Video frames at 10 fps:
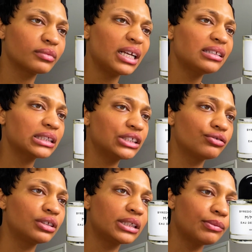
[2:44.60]
That's an
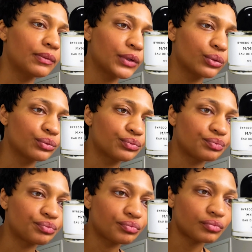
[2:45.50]
interesting review.
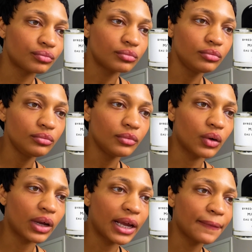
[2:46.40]

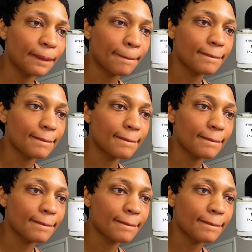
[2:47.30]
Okay.